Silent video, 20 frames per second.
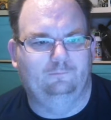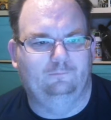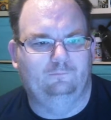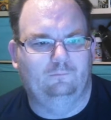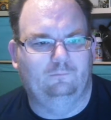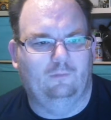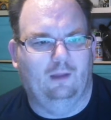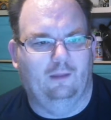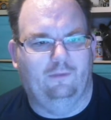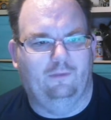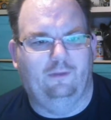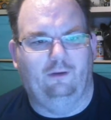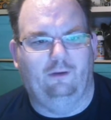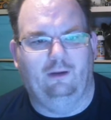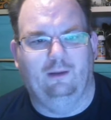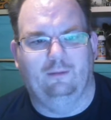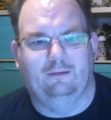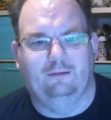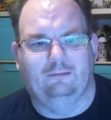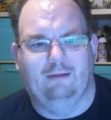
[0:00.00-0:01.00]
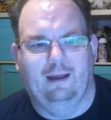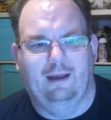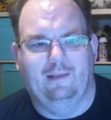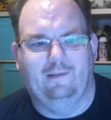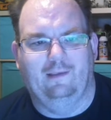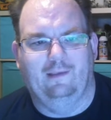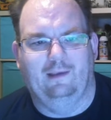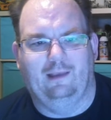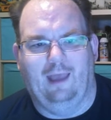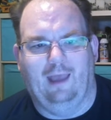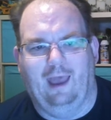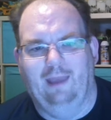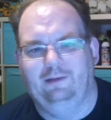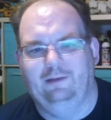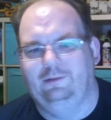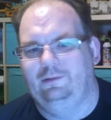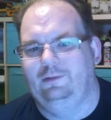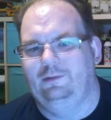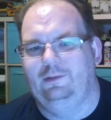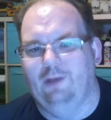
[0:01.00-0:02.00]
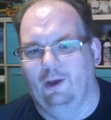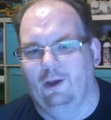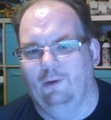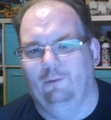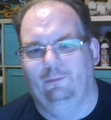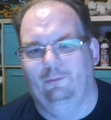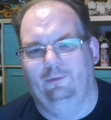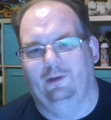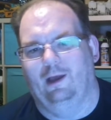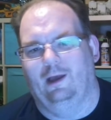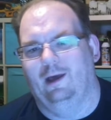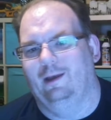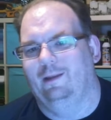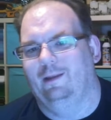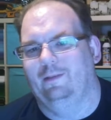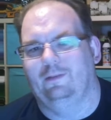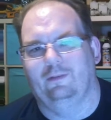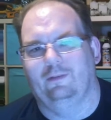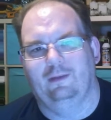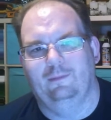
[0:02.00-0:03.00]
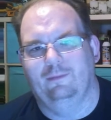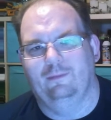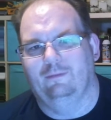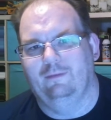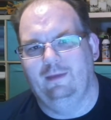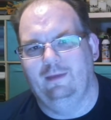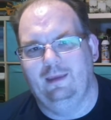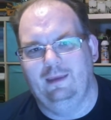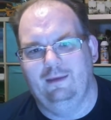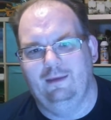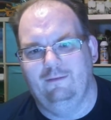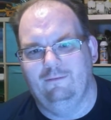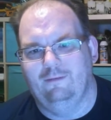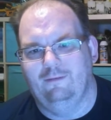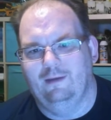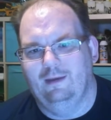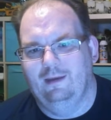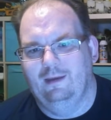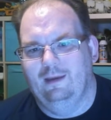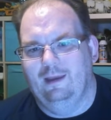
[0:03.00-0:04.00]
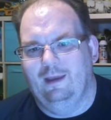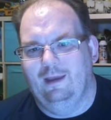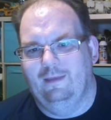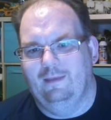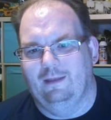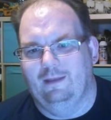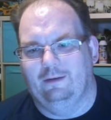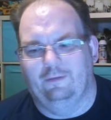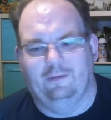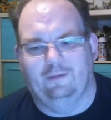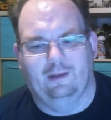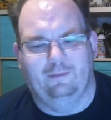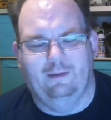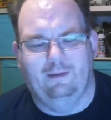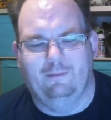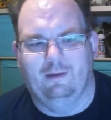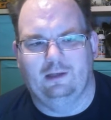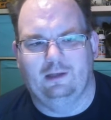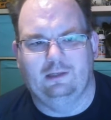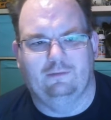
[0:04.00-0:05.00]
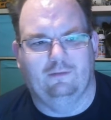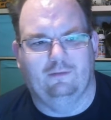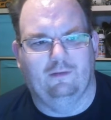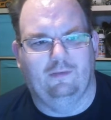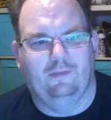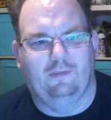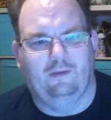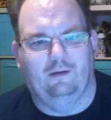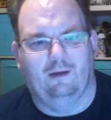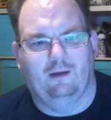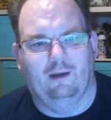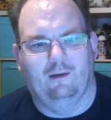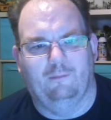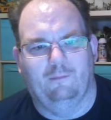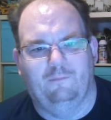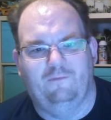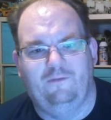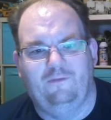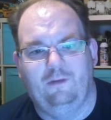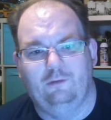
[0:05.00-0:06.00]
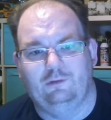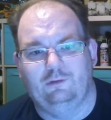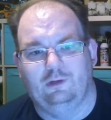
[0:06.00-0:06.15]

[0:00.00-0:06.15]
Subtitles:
Ethereum Classic, I don't honestly believe that there's going to be much of a future